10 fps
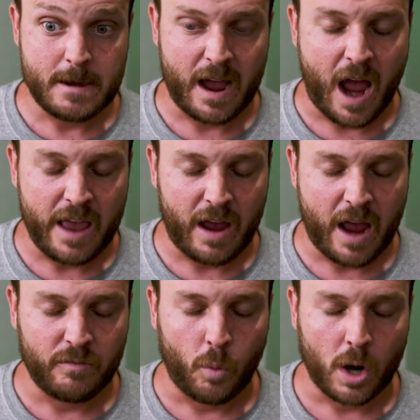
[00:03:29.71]

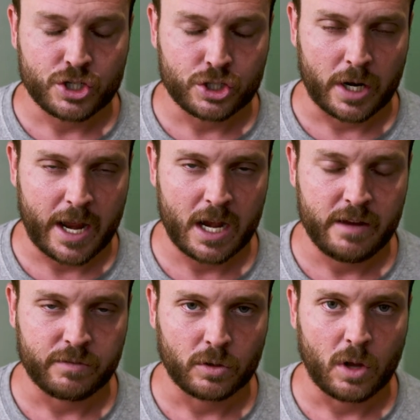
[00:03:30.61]
I've watched Sean
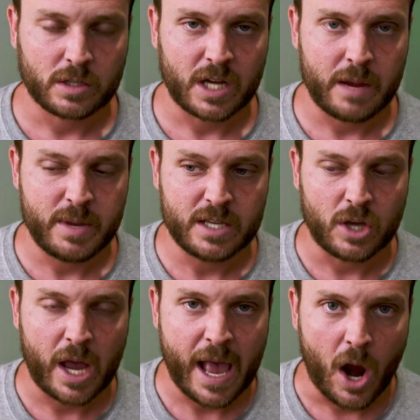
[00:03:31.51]
Hannity for a long time. His
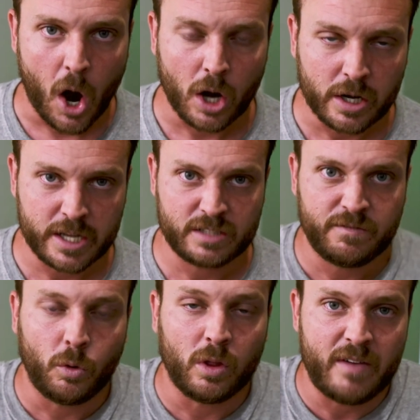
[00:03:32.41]
heart is
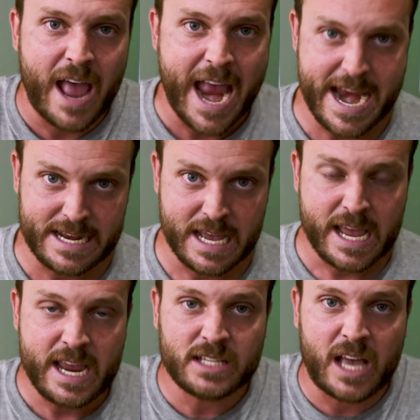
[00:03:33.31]
full of hate.
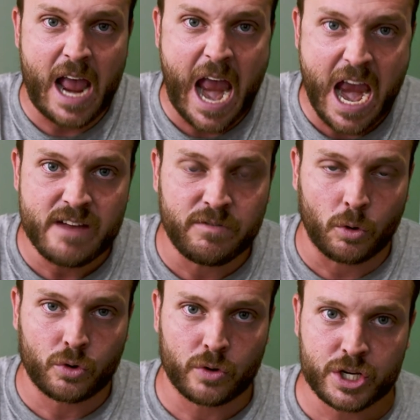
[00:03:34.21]
He is a
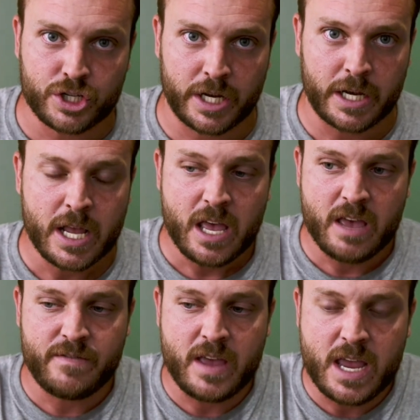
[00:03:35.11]
hateful Christian.
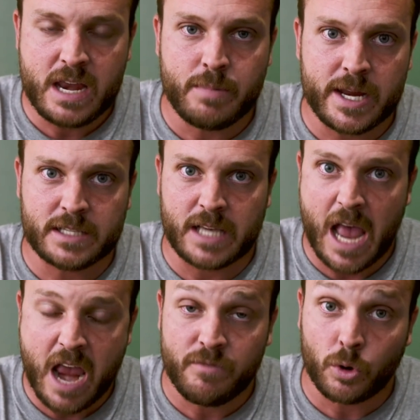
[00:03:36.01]
If anybody is a
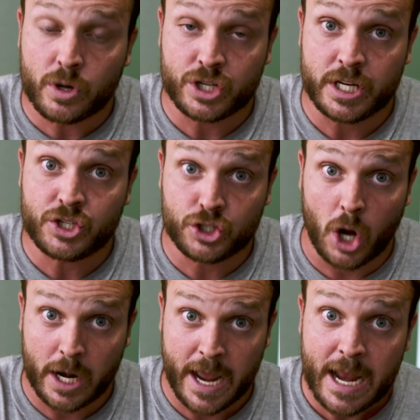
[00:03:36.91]
hateful Christian, it's
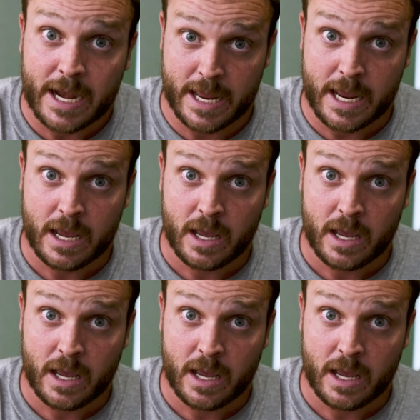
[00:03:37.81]
Sean Hannity.